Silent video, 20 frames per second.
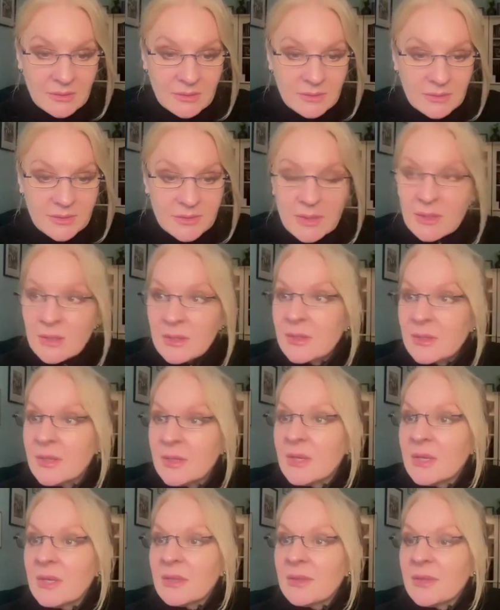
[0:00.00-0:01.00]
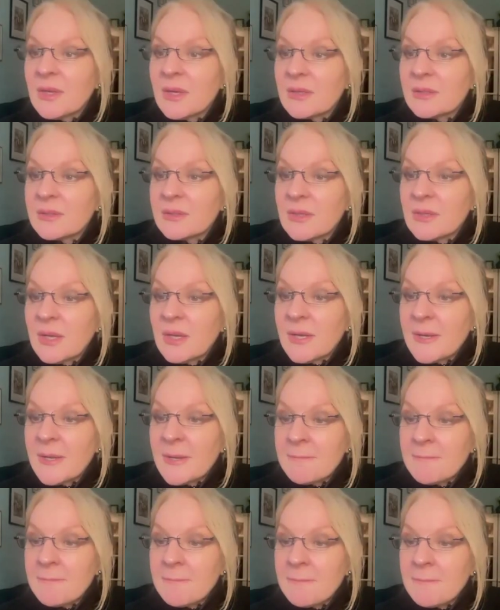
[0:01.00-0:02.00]
on a sec, that
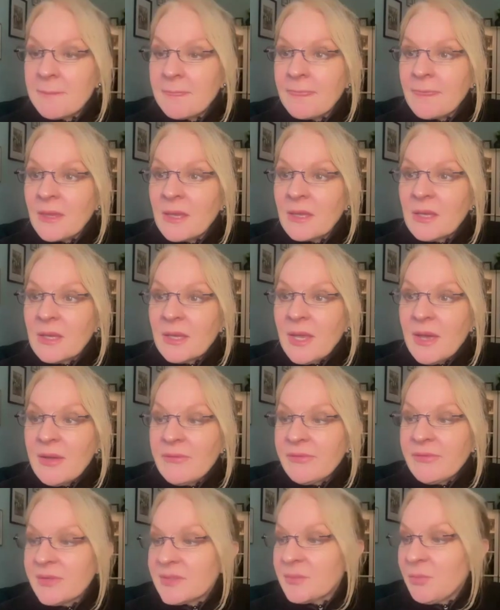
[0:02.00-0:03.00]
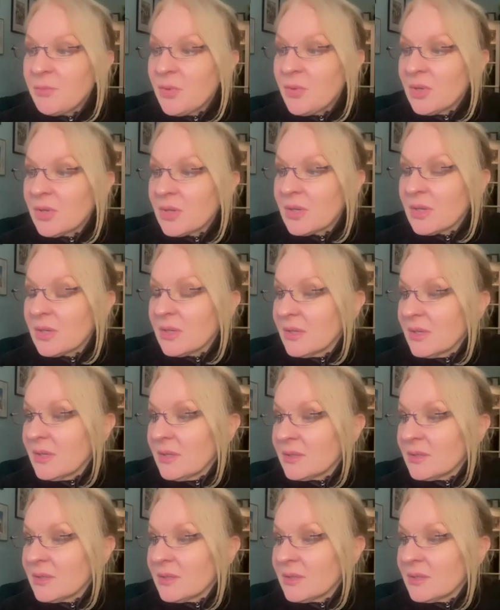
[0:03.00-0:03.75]
Kevin's book,